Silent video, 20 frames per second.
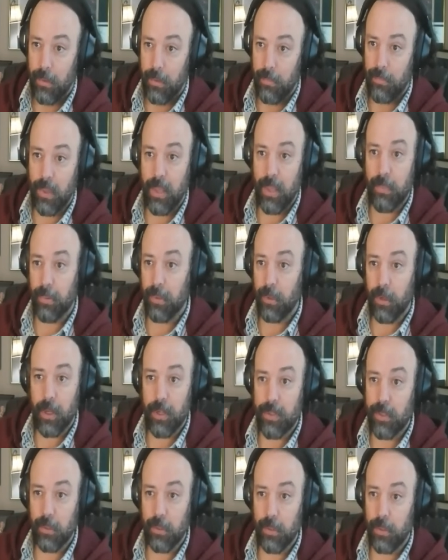people are
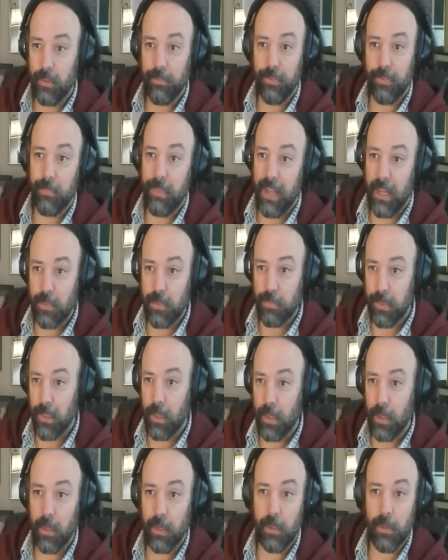also looking for Max
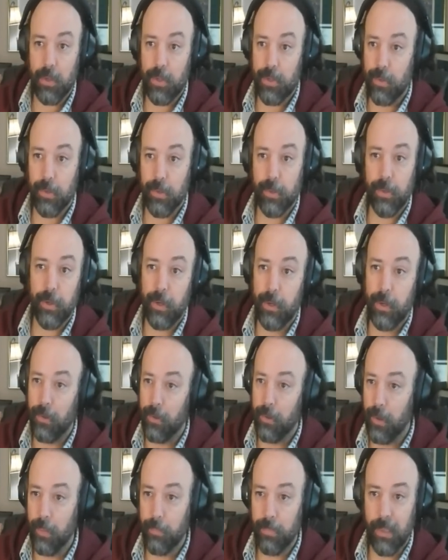Planck or Schrodinger
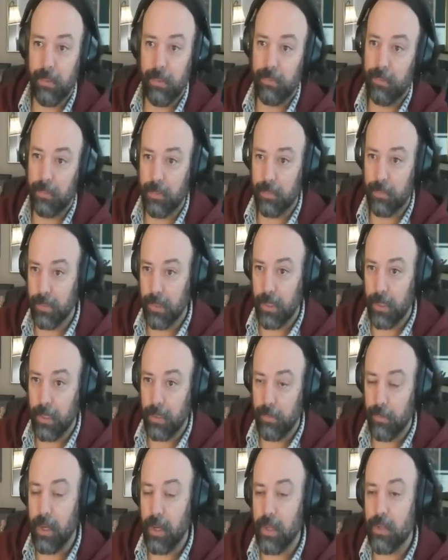or blah, blah, blah, blah, blah,
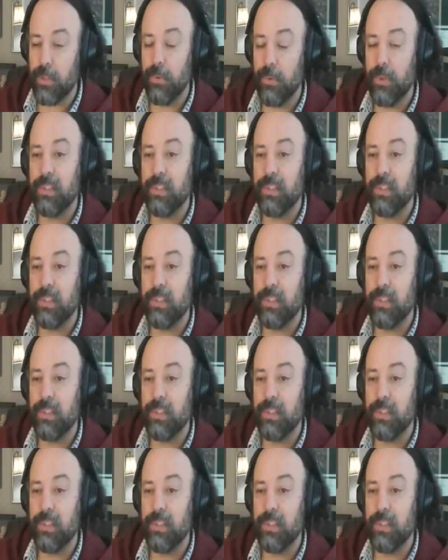right? So it's